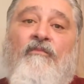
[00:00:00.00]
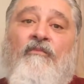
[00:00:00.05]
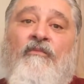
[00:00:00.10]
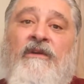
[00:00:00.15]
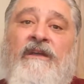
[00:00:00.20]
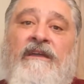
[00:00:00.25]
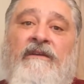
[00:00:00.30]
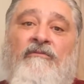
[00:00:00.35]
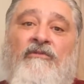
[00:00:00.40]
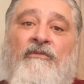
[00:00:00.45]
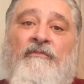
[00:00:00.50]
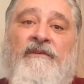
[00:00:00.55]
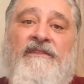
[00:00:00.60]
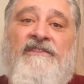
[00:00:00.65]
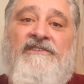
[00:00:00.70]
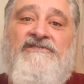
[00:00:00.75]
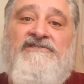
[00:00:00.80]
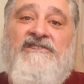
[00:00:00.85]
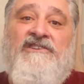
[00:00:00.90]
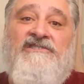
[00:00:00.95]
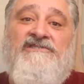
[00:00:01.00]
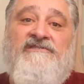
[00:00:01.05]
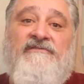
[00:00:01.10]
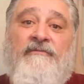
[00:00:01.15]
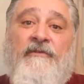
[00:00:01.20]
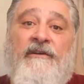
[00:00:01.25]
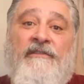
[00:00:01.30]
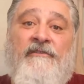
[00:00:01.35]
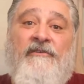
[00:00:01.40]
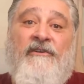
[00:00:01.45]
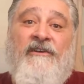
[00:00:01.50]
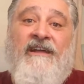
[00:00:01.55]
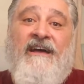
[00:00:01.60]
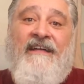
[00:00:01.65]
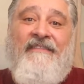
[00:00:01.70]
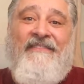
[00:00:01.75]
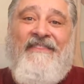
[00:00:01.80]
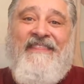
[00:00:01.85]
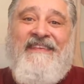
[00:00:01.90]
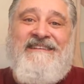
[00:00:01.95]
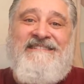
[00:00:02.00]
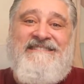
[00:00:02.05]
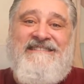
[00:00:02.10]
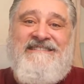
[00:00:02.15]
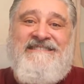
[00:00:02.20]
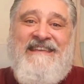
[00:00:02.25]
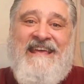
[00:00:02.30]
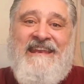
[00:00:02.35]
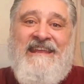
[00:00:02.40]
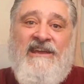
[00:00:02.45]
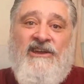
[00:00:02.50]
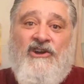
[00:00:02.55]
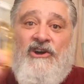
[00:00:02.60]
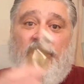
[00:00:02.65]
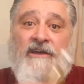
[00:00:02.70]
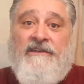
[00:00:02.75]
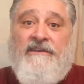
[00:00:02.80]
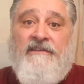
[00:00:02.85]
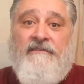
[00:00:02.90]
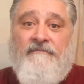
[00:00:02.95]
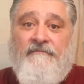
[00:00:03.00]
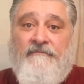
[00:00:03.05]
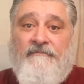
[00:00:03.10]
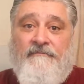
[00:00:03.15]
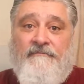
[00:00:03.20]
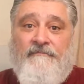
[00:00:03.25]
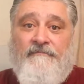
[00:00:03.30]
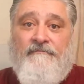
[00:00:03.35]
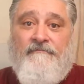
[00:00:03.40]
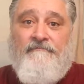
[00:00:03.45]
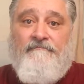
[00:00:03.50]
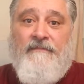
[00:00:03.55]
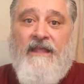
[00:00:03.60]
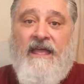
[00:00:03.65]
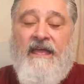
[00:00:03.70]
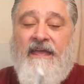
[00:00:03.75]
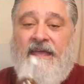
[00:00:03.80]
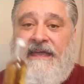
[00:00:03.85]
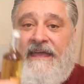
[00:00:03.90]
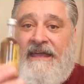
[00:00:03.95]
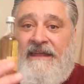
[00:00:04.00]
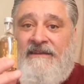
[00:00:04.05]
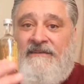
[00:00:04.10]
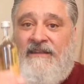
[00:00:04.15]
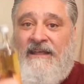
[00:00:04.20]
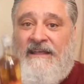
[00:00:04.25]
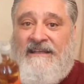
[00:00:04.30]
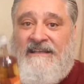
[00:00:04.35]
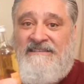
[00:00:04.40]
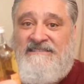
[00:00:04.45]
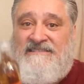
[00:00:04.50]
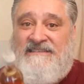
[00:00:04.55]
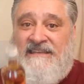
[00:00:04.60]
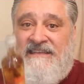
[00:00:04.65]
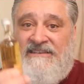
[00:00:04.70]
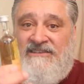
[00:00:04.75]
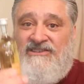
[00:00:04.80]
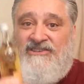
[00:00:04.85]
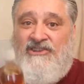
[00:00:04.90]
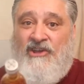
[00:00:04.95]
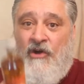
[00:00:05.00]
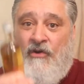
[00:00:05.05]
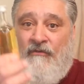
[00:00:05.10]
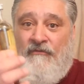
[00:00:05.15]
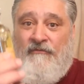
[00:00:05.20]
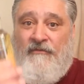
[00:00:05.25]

We will be the judge of whether or not this is any good. And like I said, don't